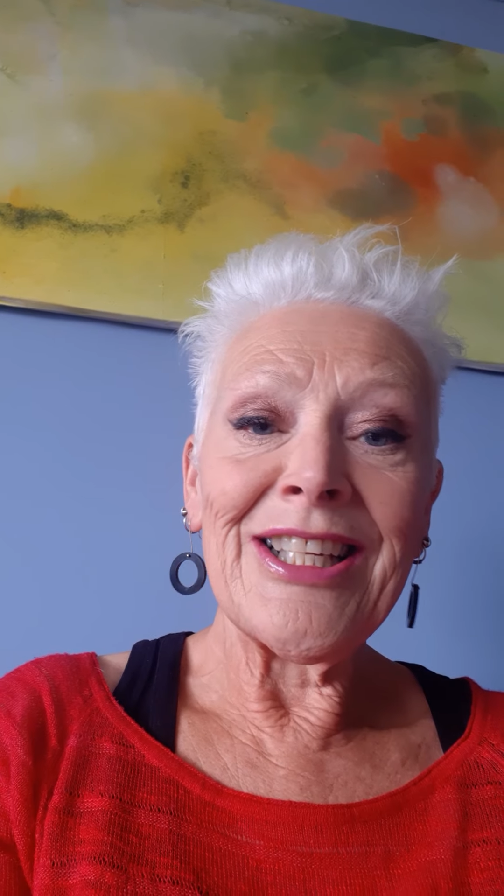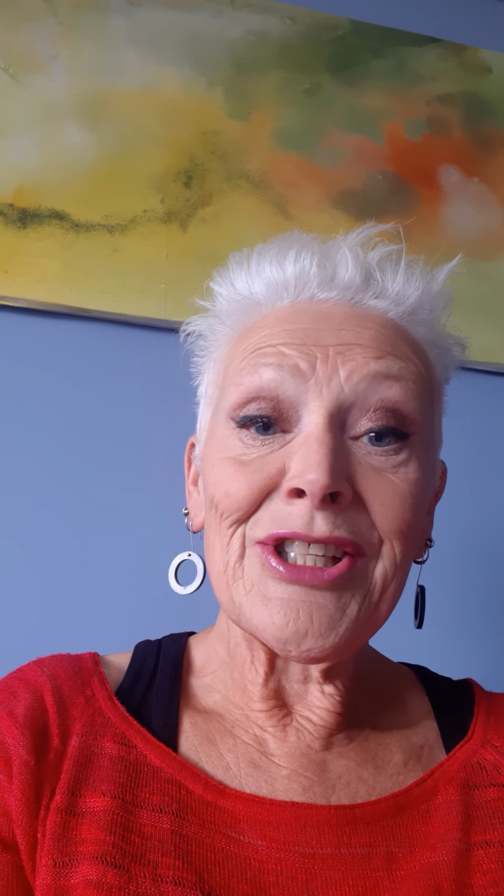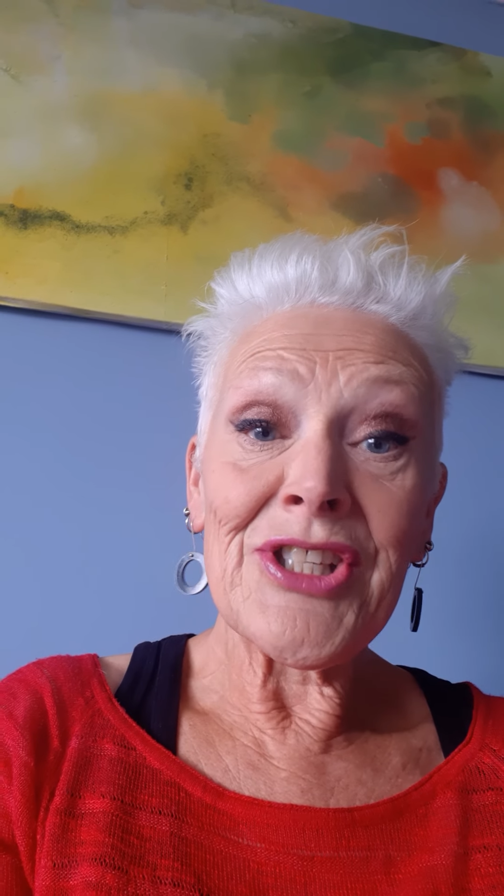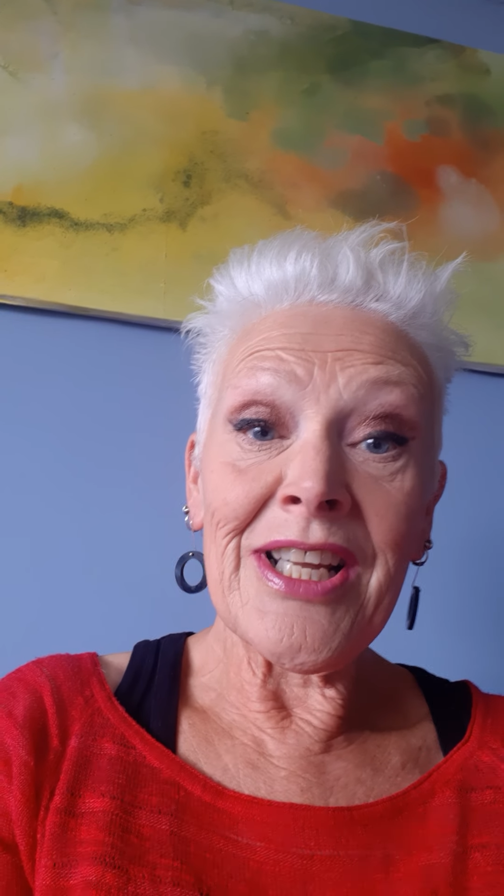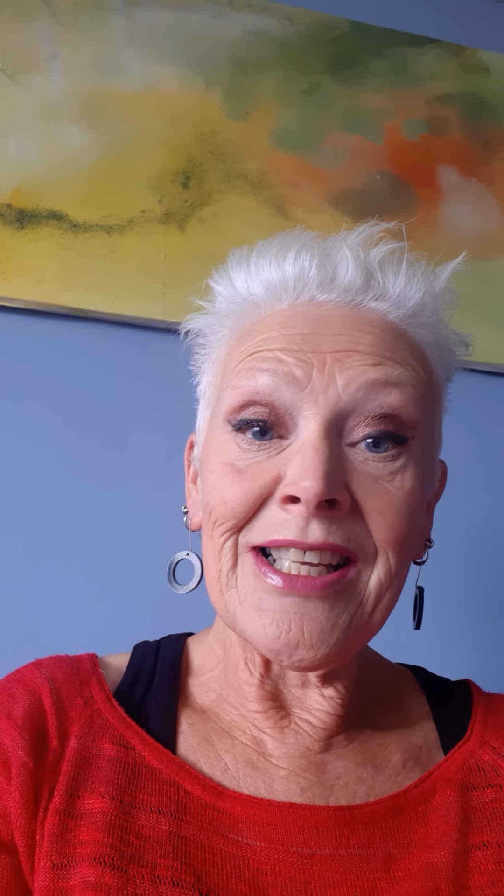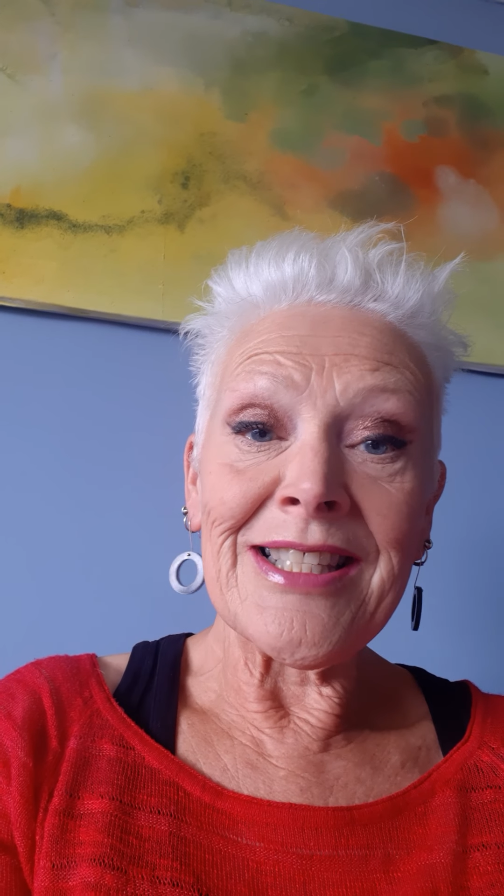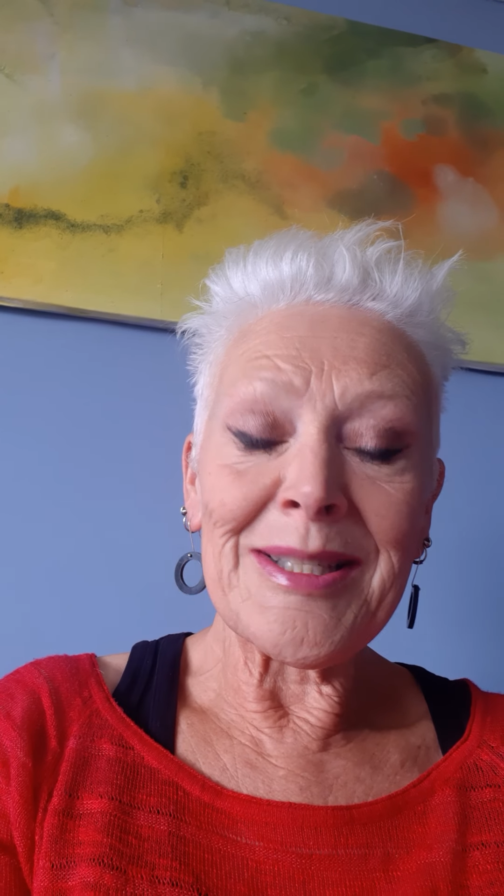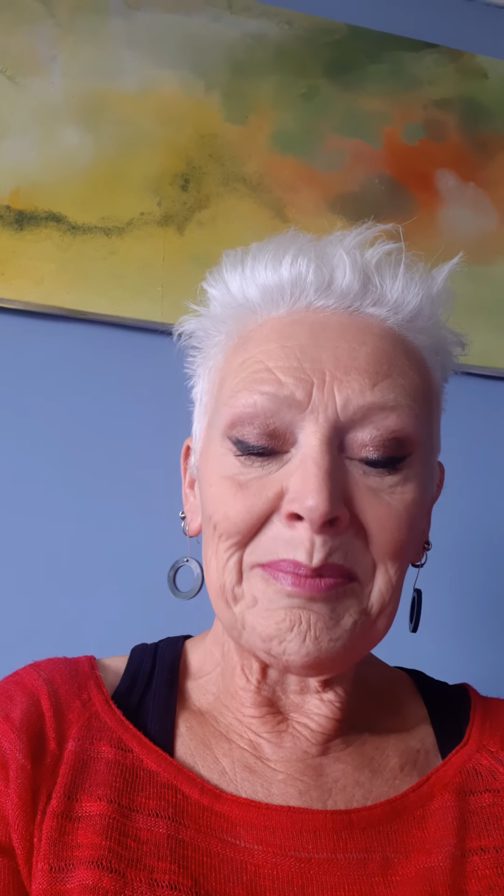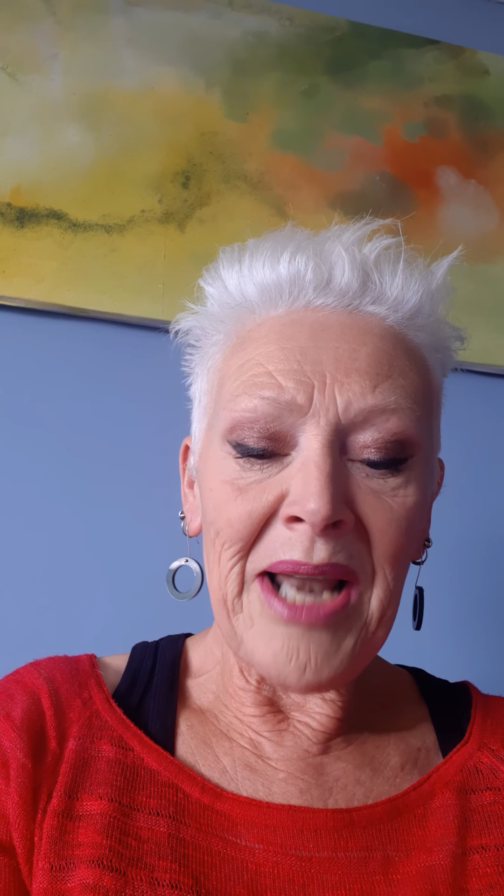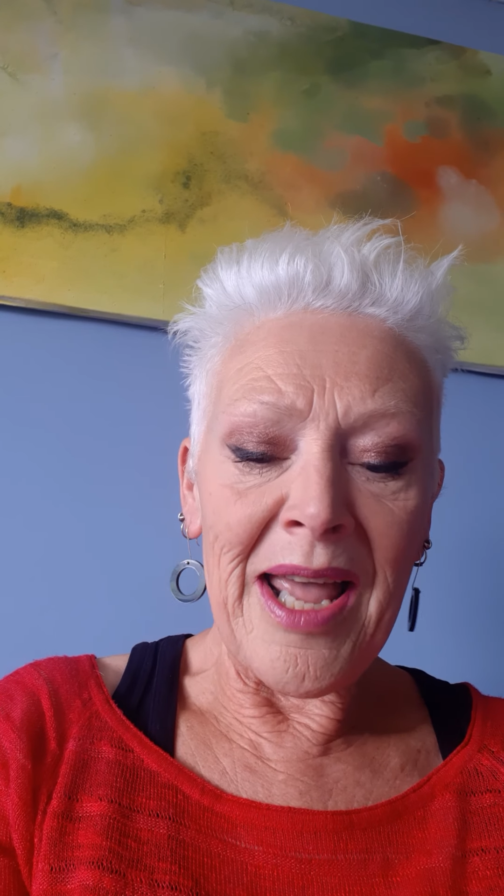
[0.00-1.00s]
she is
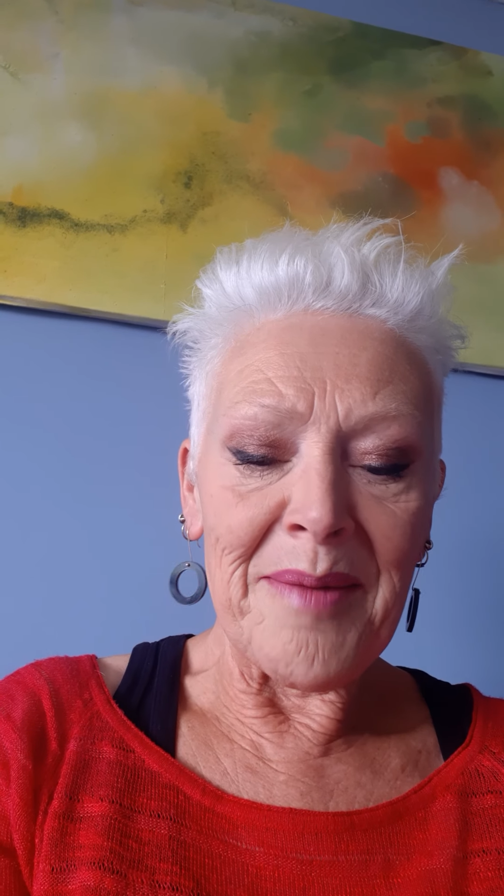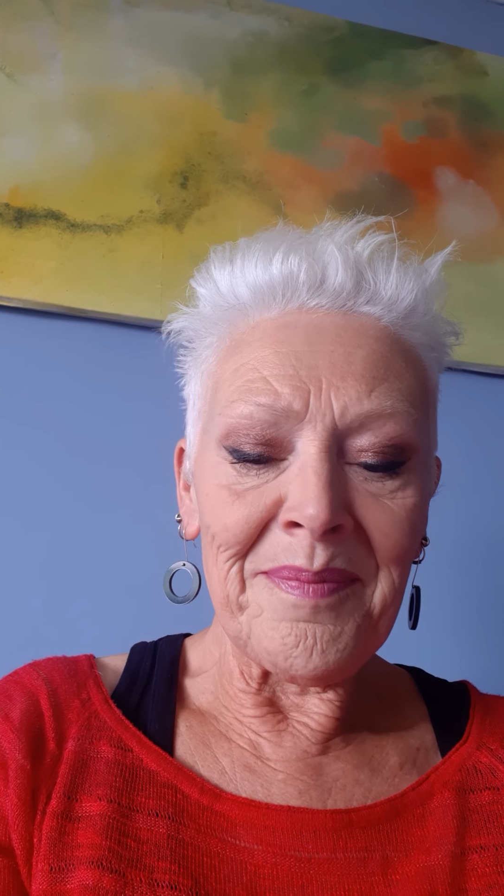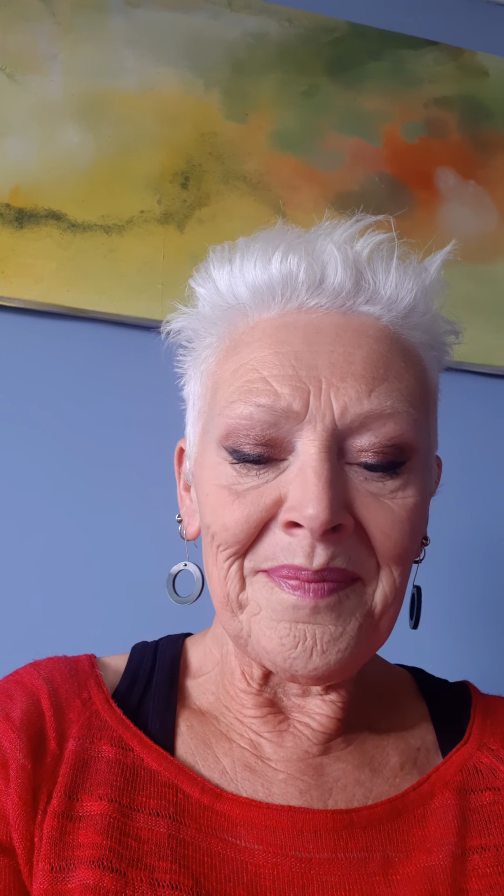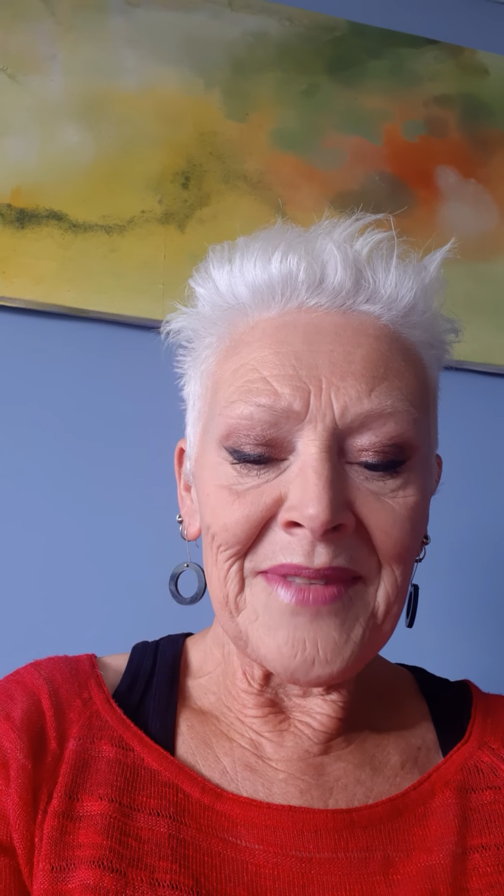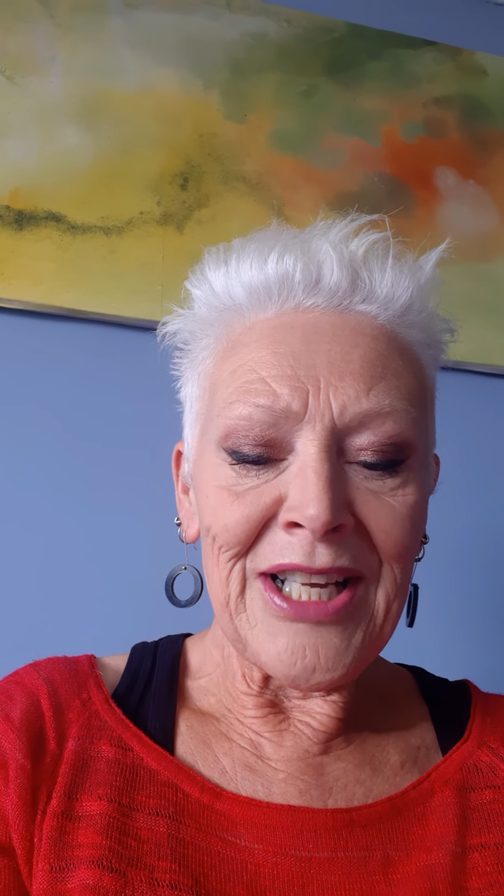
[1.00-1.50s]
to blame.